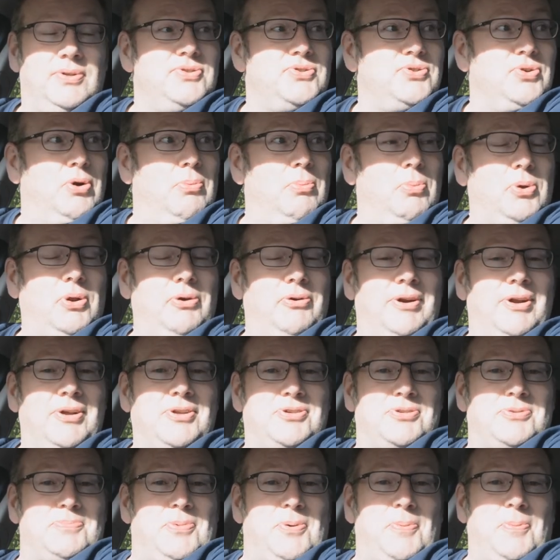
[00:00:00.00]
It's alright, I'm looking around
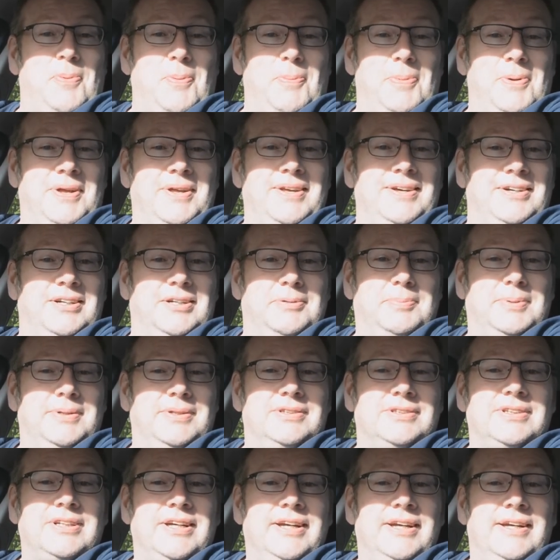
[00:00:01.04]
some other public car
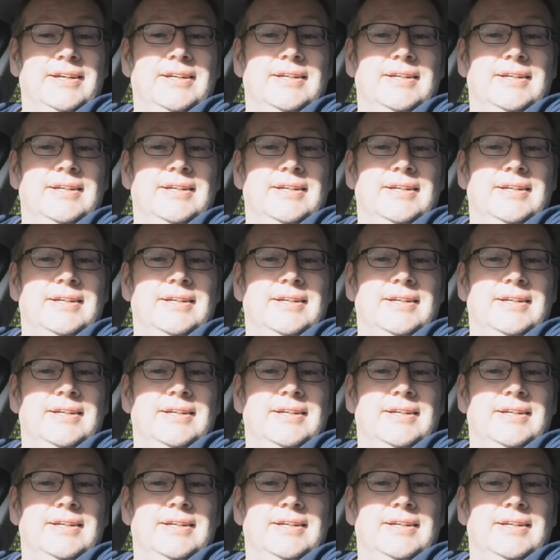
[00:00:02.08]
park.